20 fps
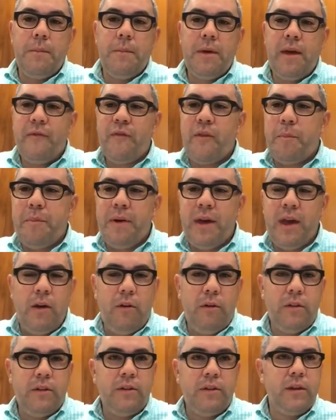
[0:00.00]
if a
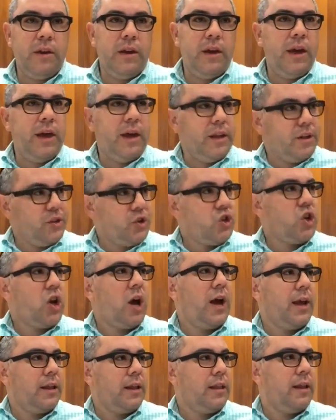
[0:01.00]
parent hit a
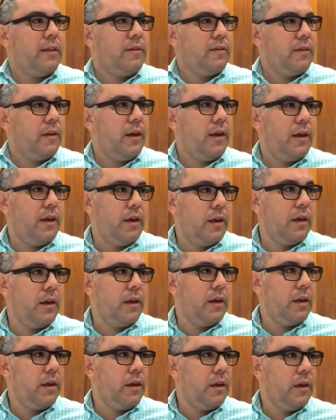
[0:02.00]
child, let's say,
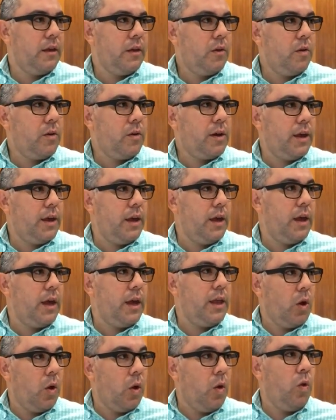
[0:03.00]
okay,
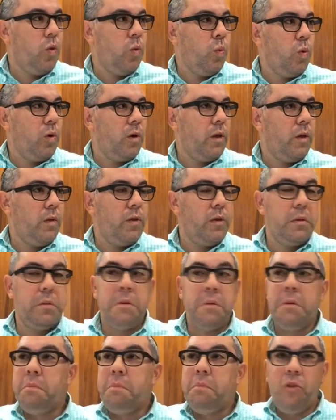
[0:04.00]
in the old world,
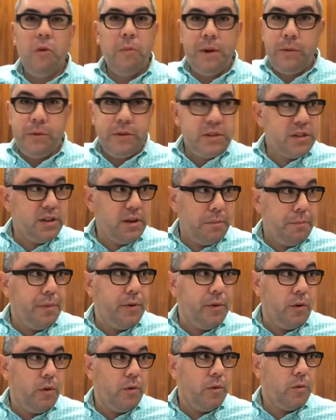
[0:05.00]
nobody would say
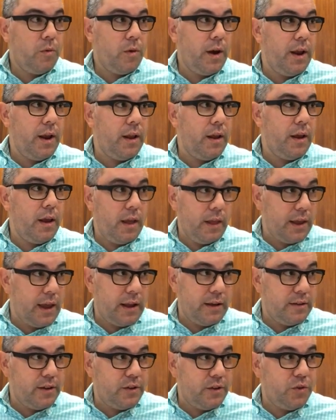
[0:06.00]
boo, right?
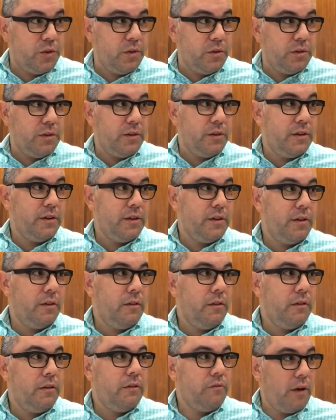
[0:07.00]
Elian, is that true?
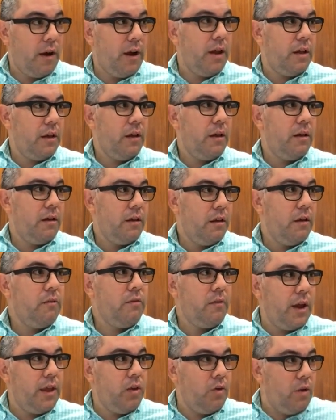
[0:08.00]
Right?
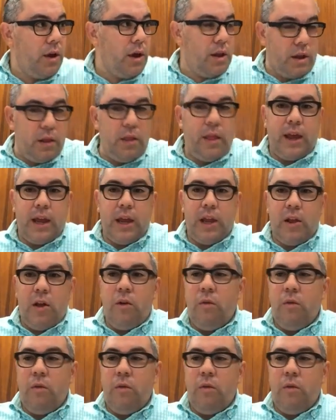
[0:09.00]
Right? You get it, like, I'm